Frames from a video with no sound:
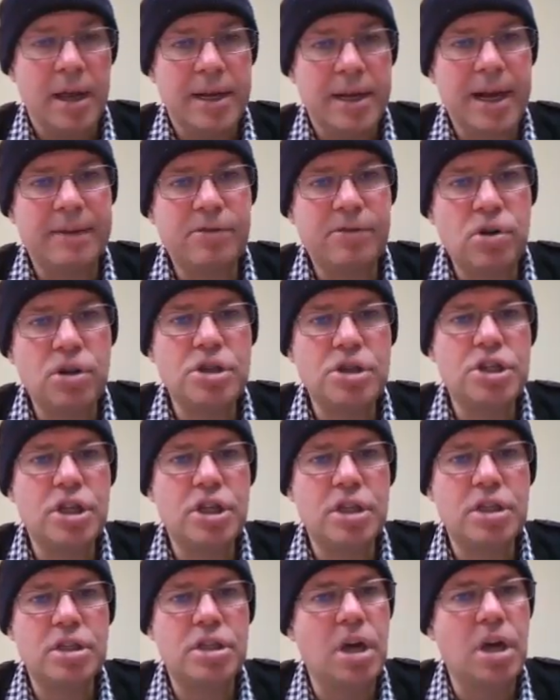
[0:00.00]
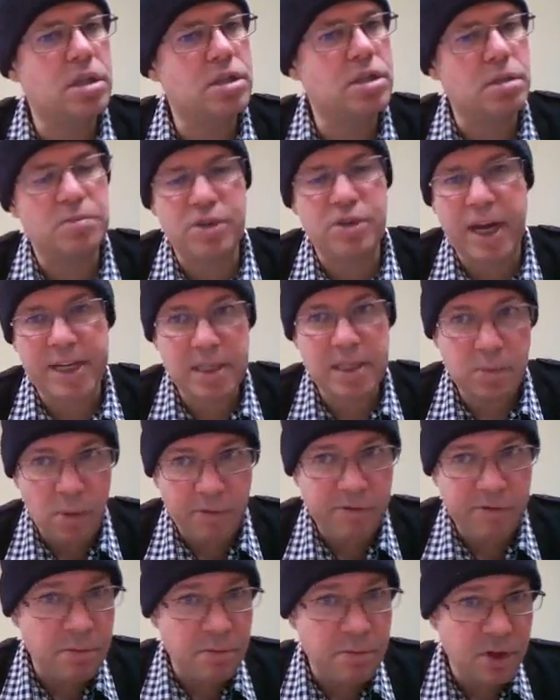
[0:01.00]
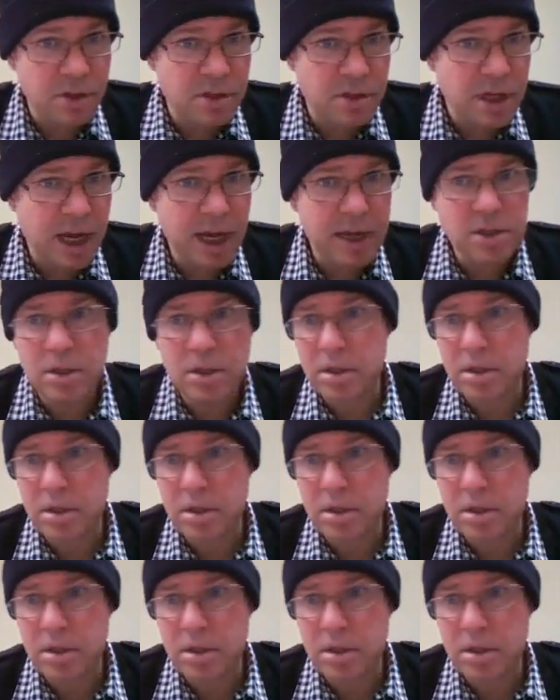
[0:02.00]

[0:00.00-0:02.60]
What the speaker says: Now, of course, you can start subtracting 1 from both sides.